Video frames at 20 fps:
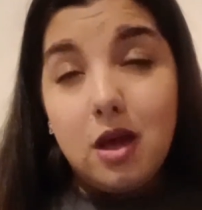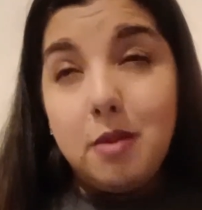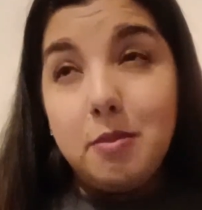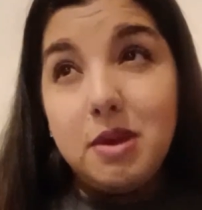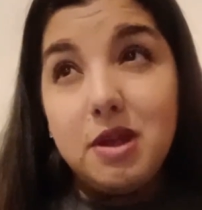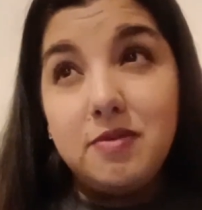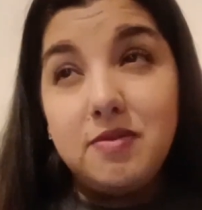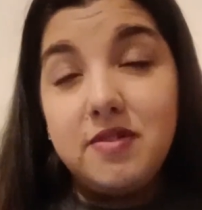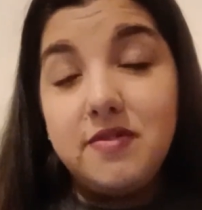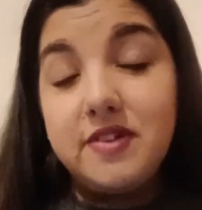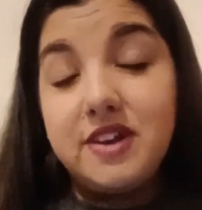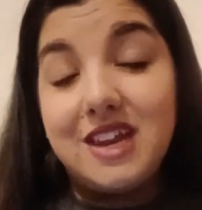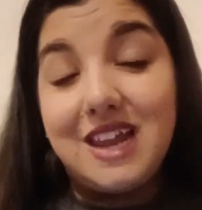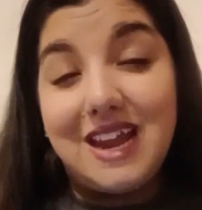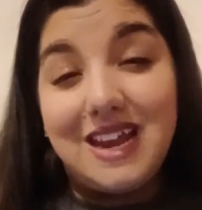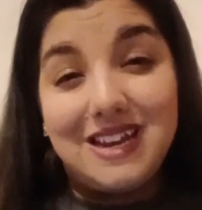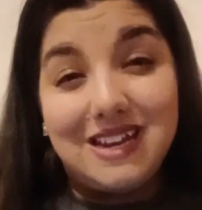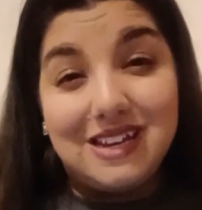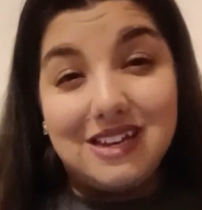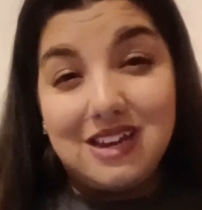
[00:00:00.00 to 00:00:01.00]
maybe even
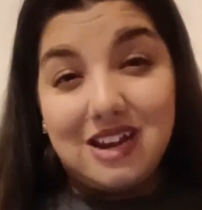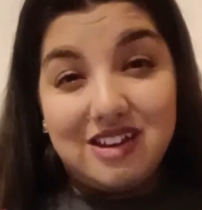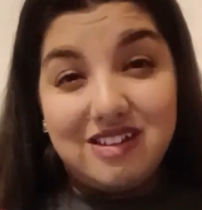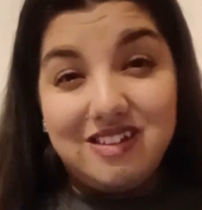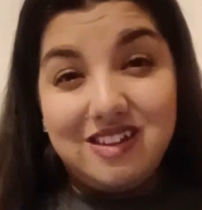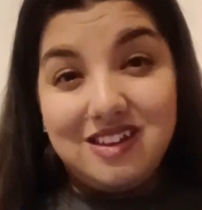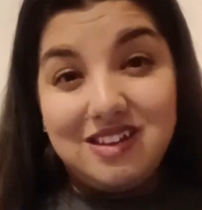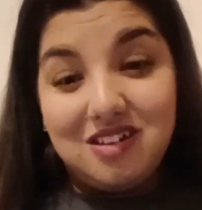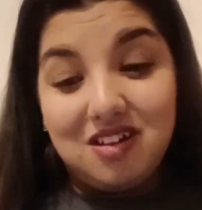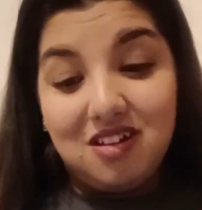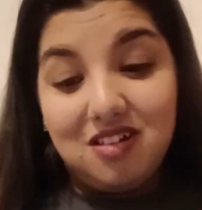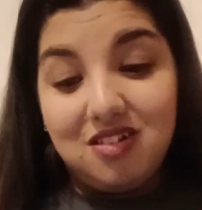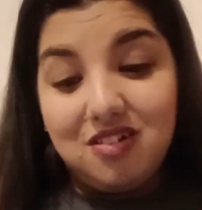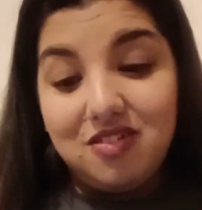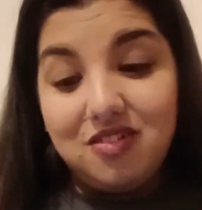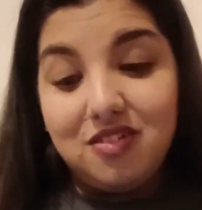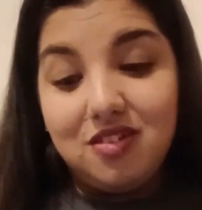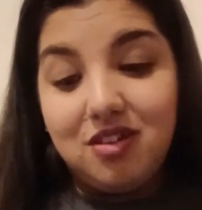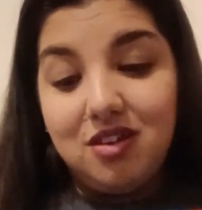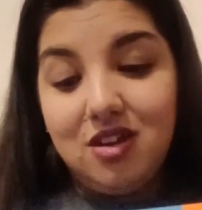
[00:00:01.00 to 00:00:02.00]
like
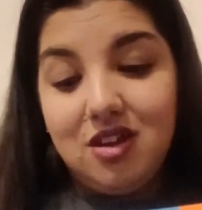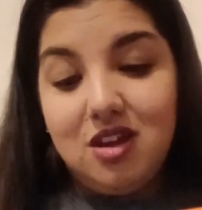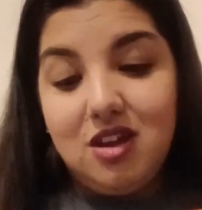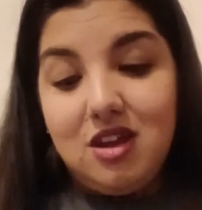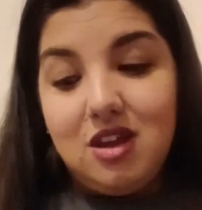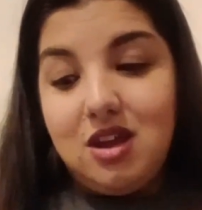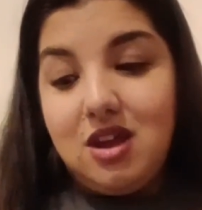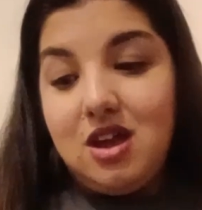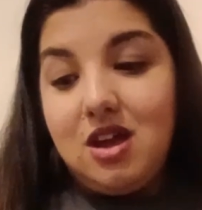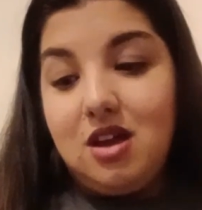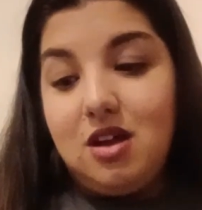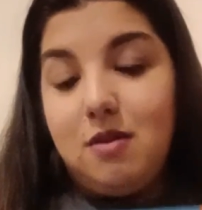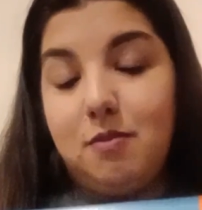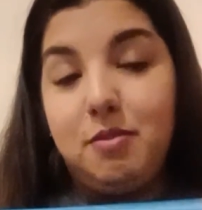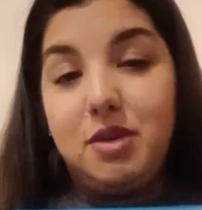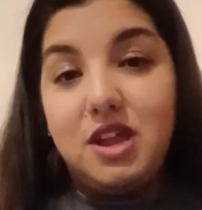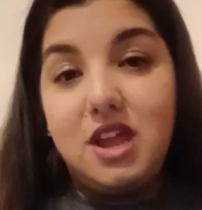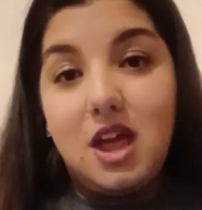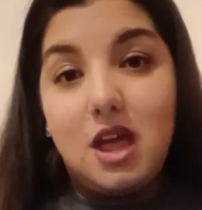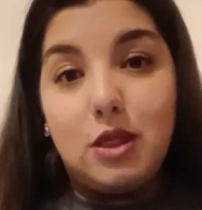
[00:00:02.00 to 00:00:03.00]
$19.
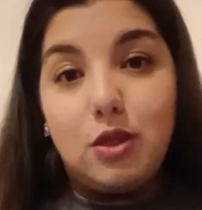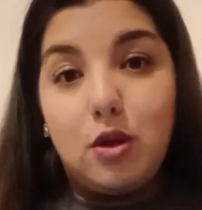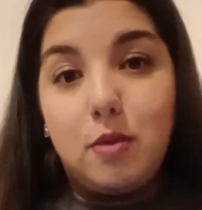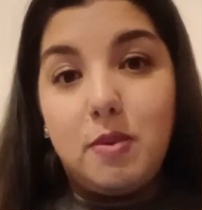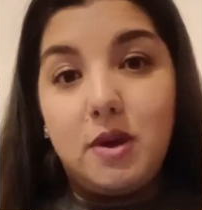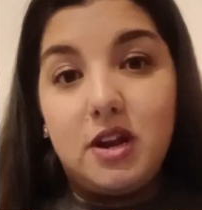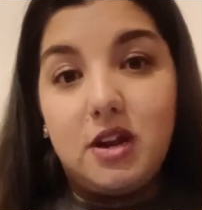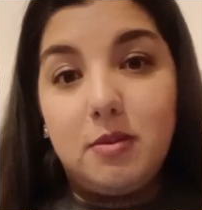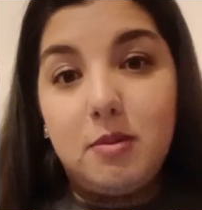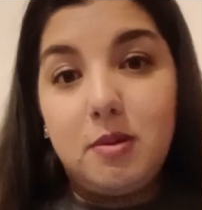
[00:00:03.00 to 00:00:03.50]
But yeah, so I picked him